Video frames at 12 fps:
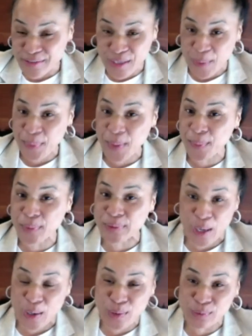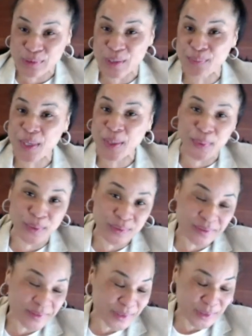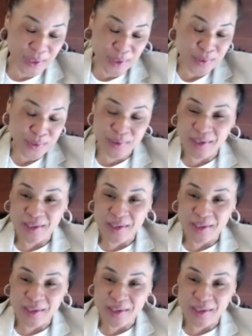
some people don't, some people, you know,